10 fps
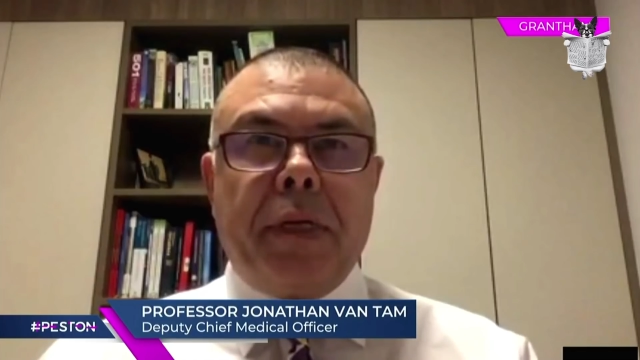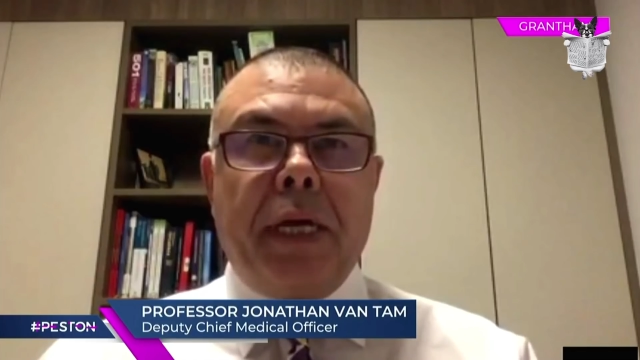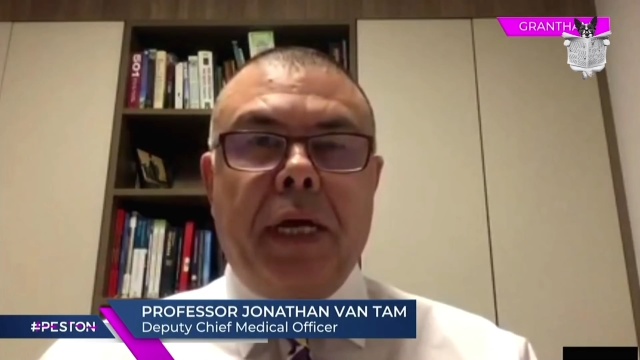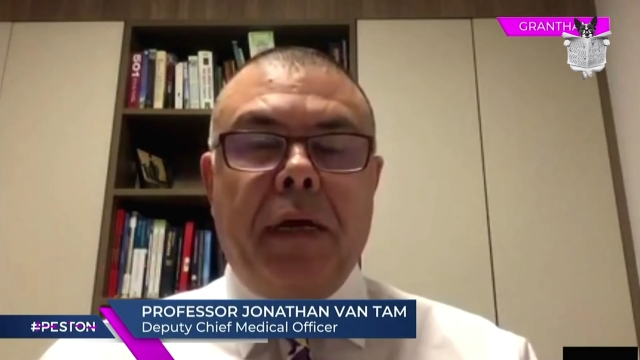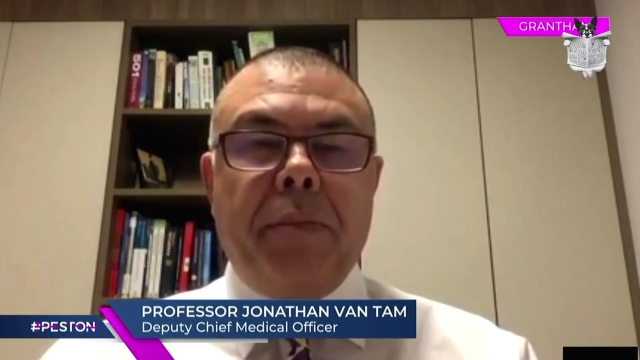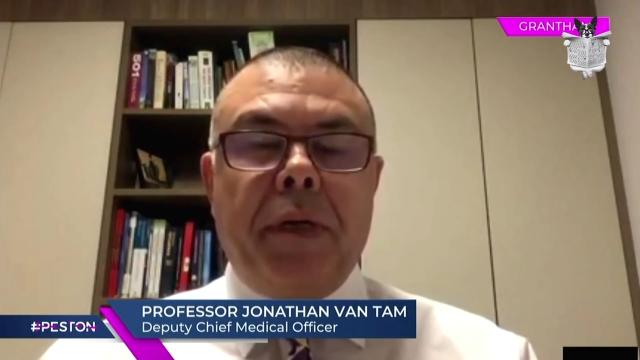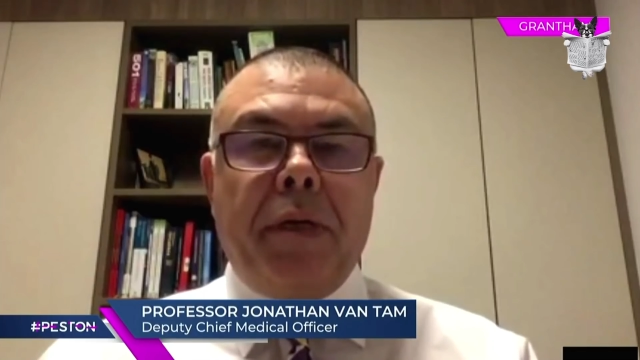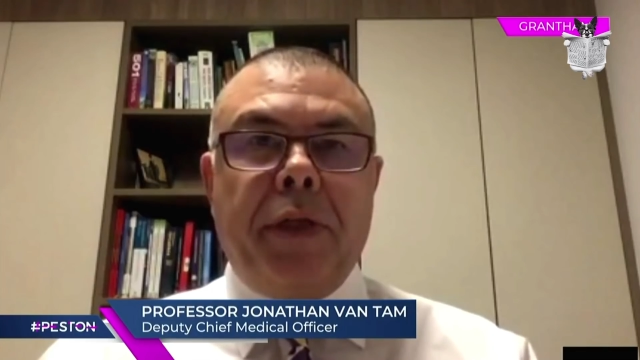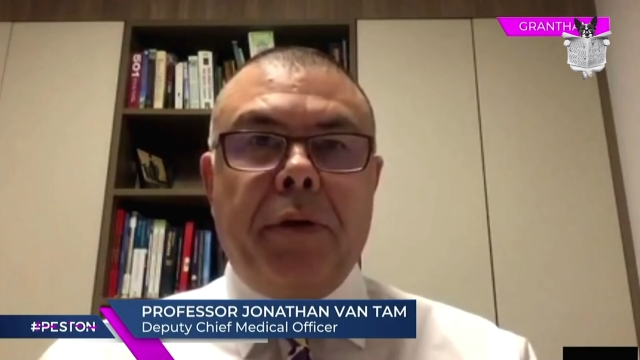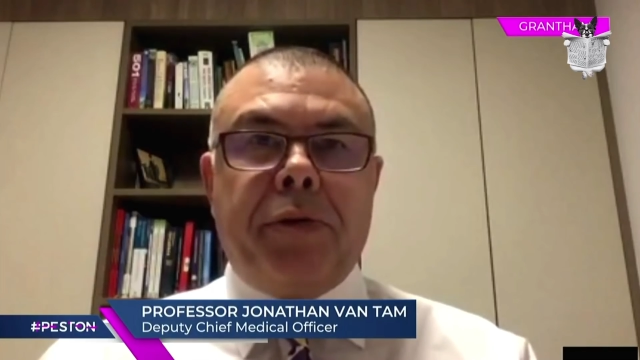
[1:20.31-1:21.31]

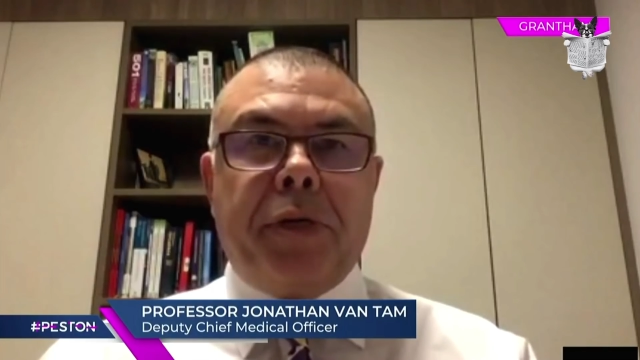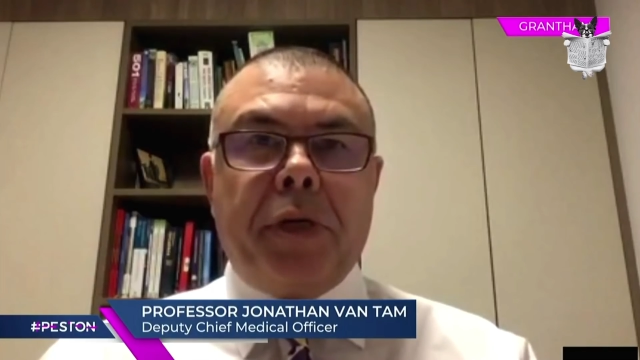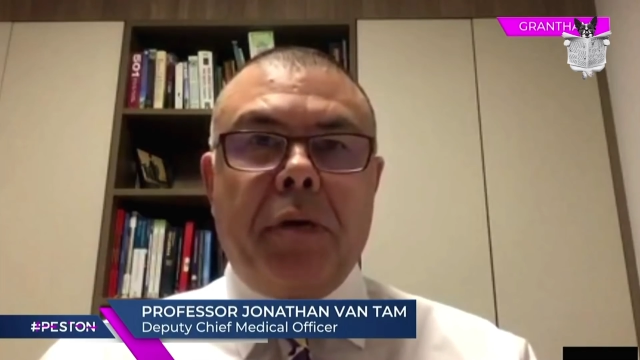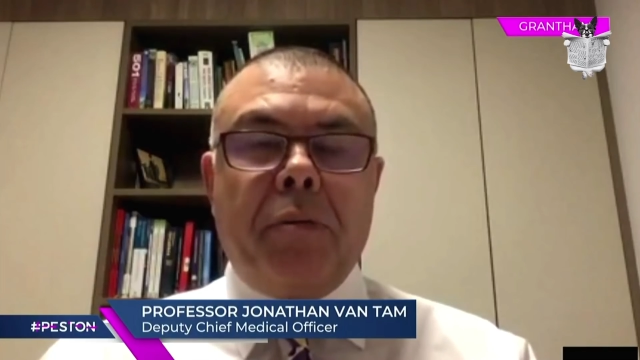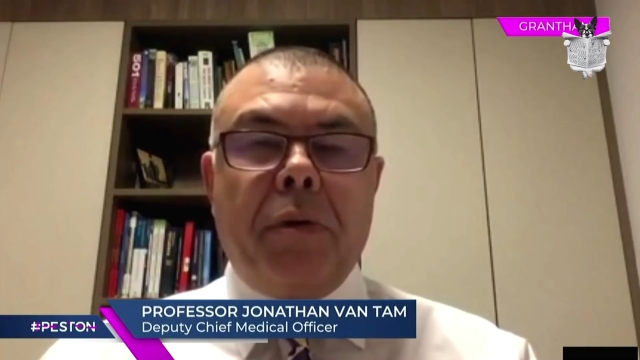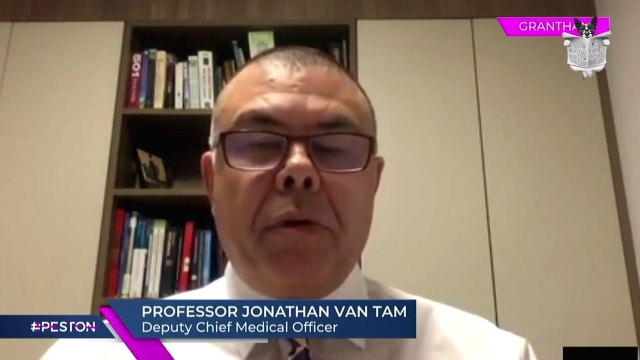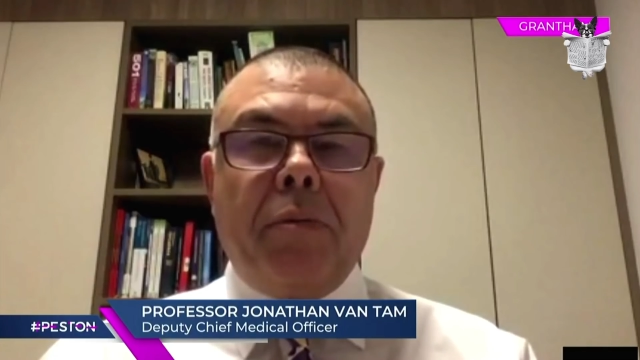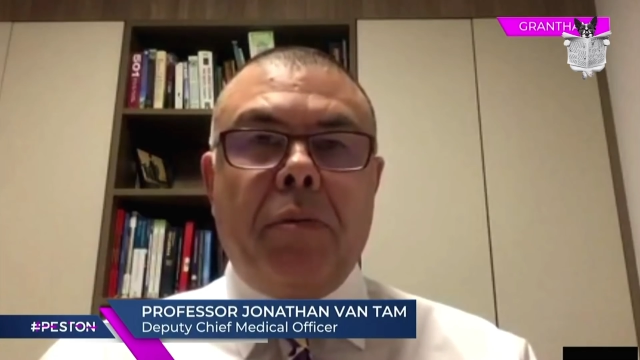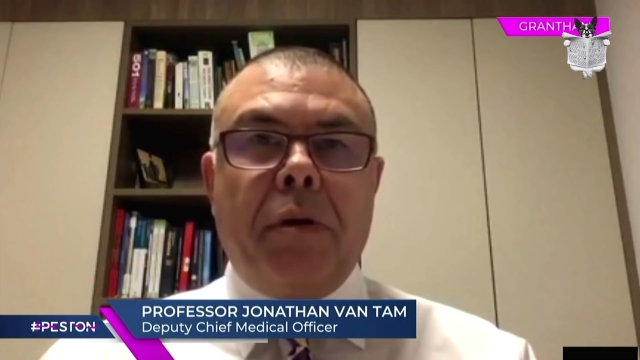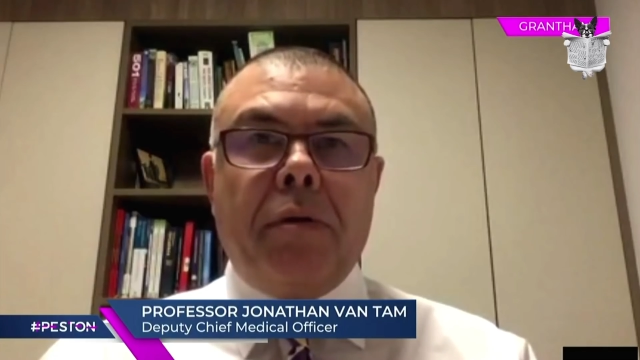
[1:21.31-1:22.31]
They are
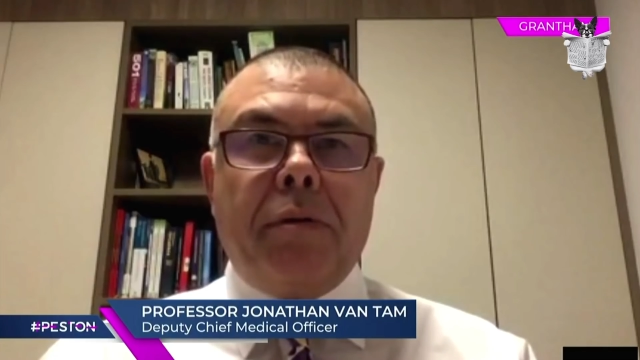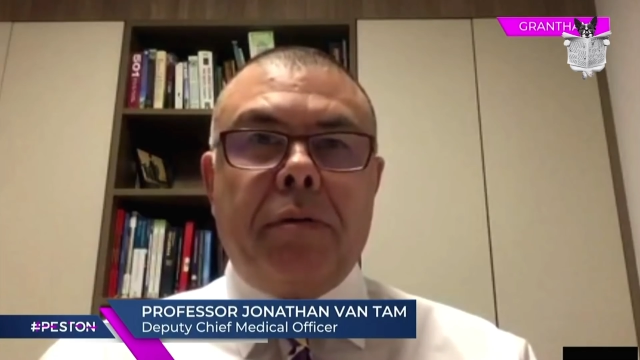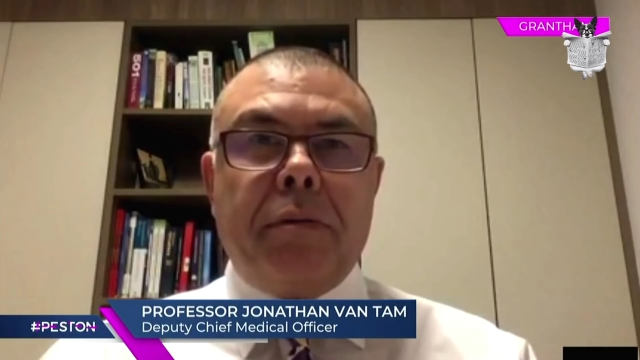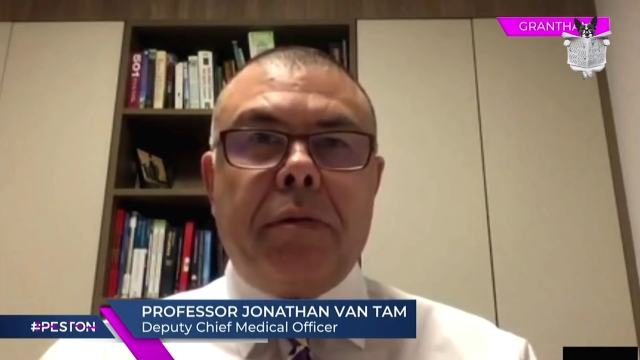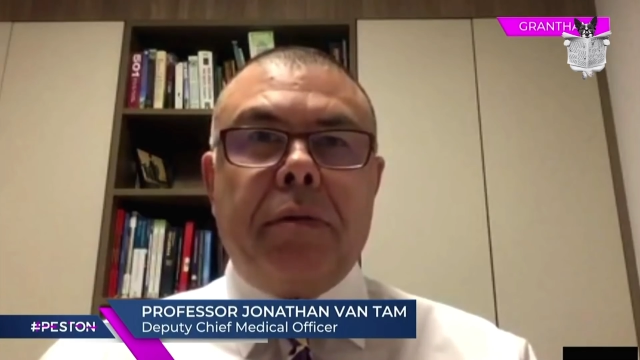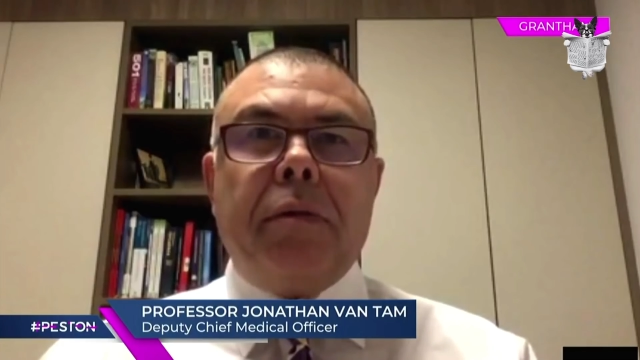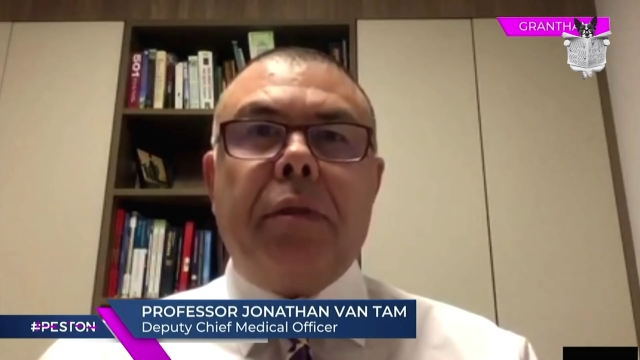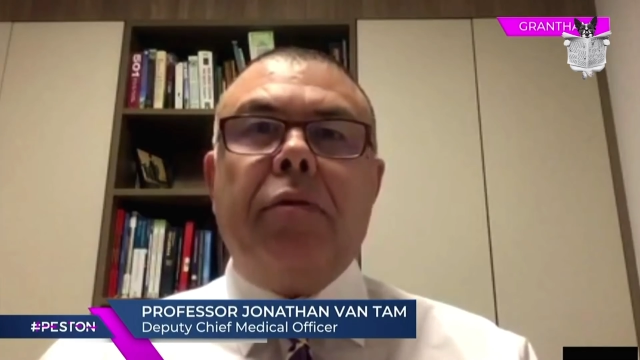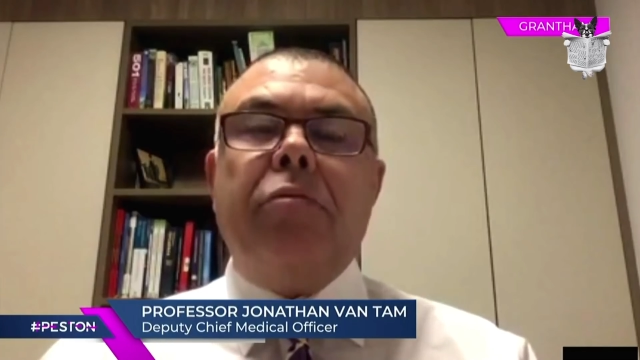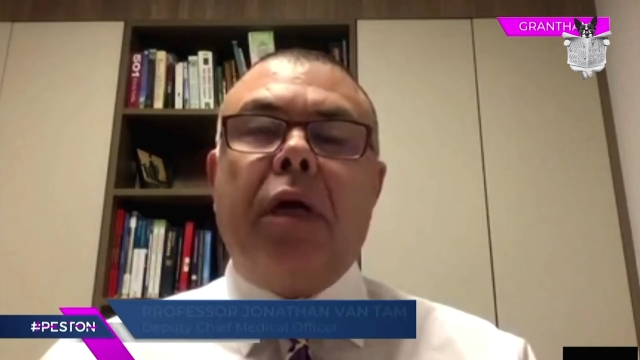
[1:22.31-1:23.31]
indeed antibody
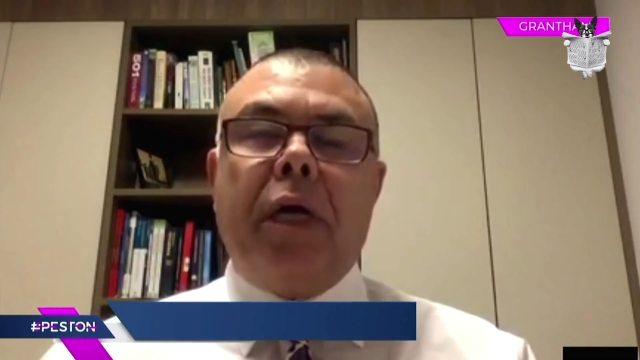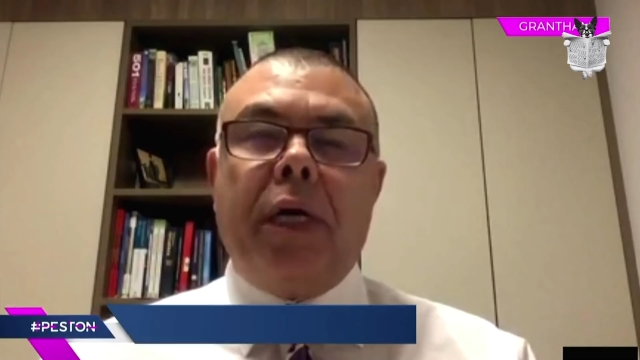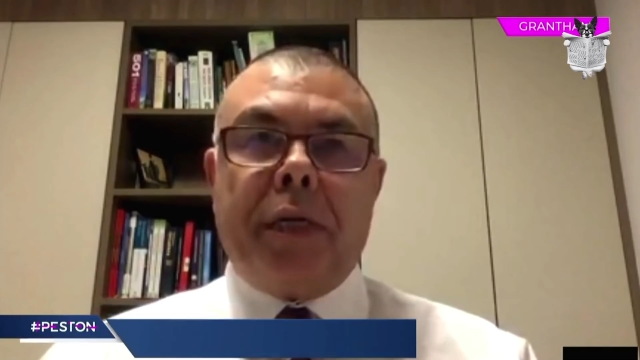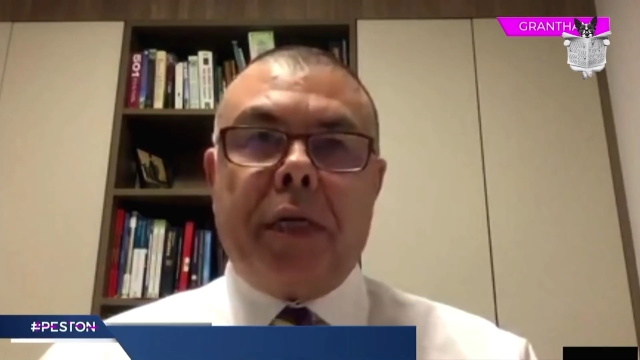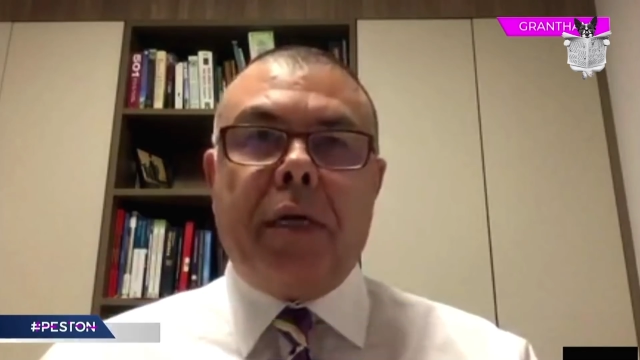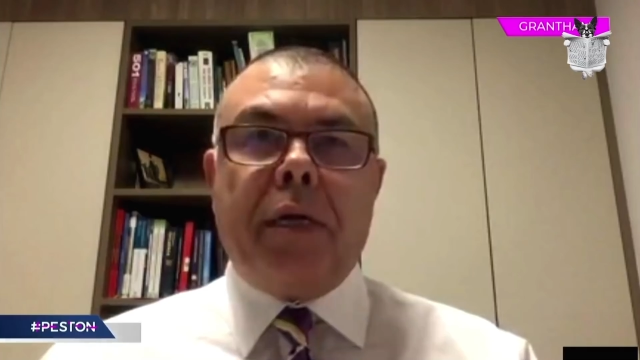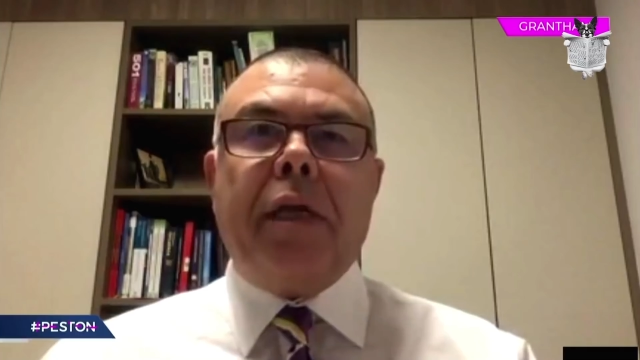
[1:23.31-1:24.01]
tests, but these